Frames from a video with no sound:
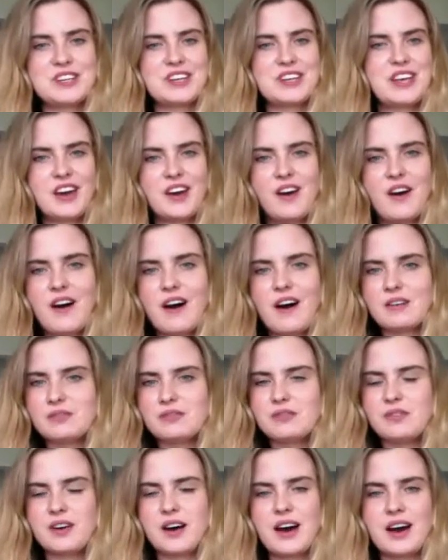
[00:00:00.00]
to kick
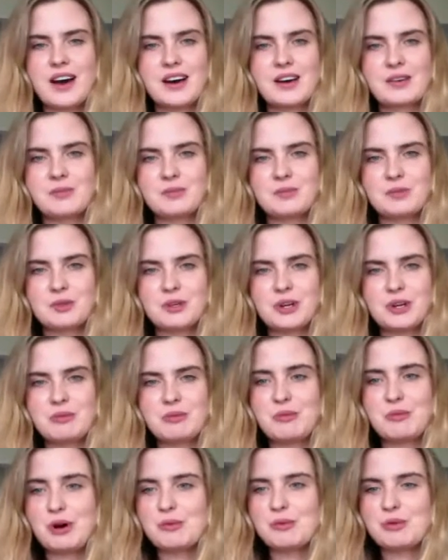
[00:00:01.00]
off,
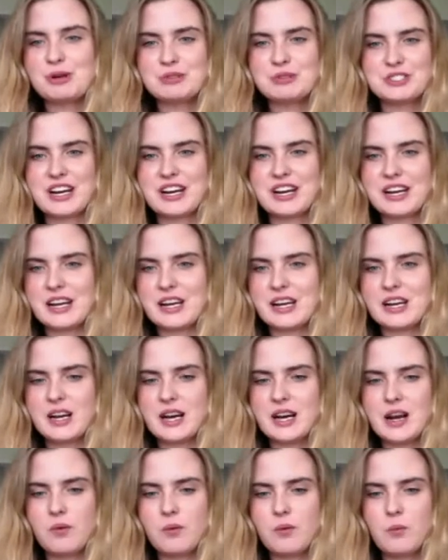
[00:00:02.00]
learning more about
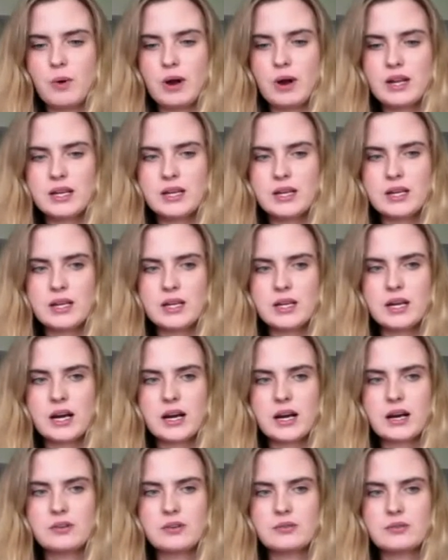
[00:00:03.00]
Jenny,
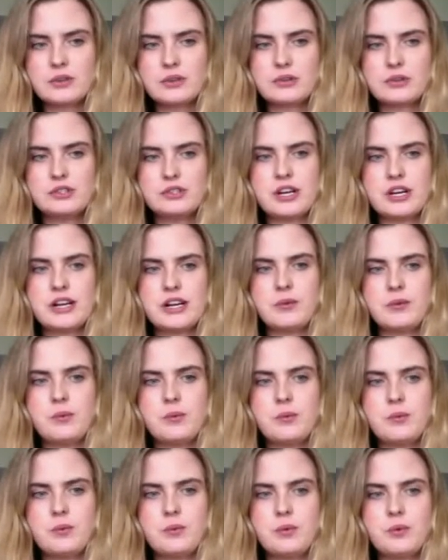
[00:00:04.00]
for you, Jenny,
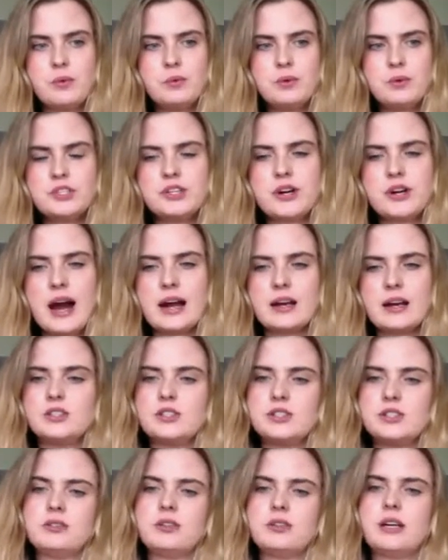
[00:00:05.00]
what was your
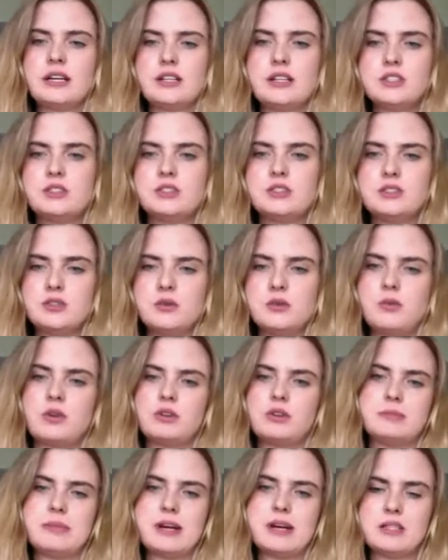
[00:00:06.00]
attitude like
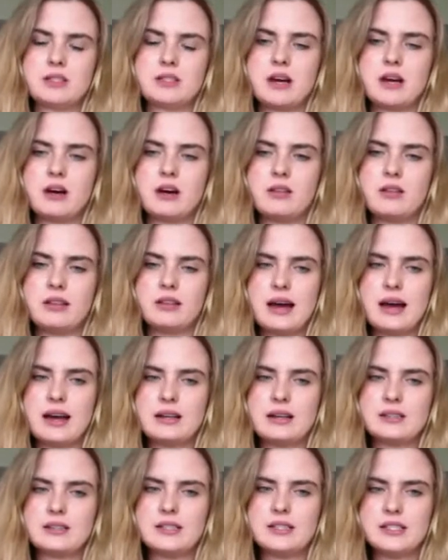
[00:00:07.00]
towards mental health
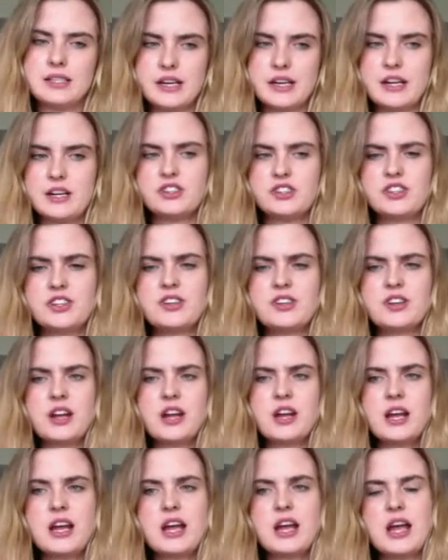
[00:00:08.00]
as a
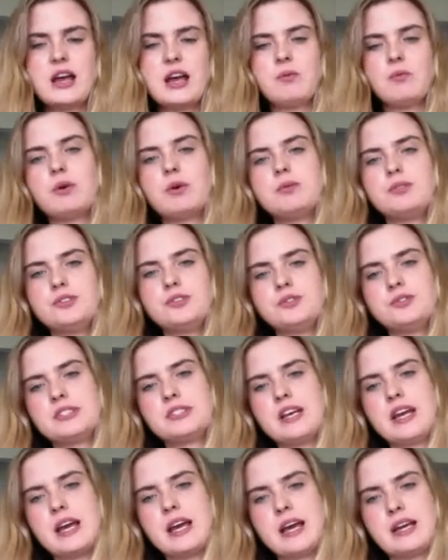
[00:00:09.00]
teenager, and what would you
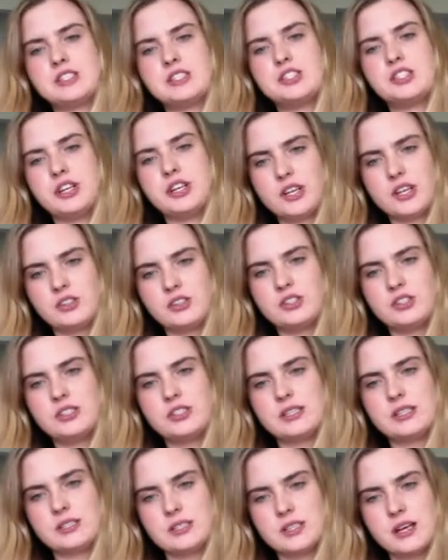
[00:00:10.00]
say has changed
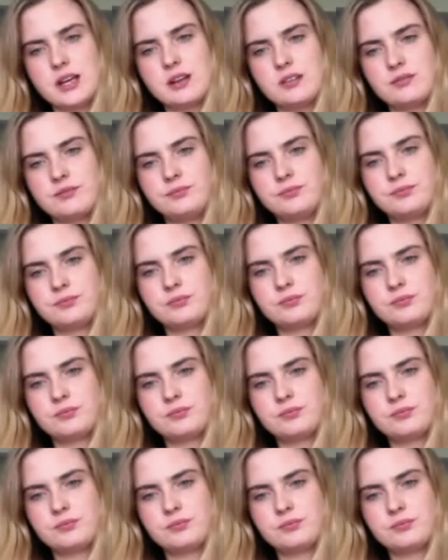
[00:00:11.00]
since then?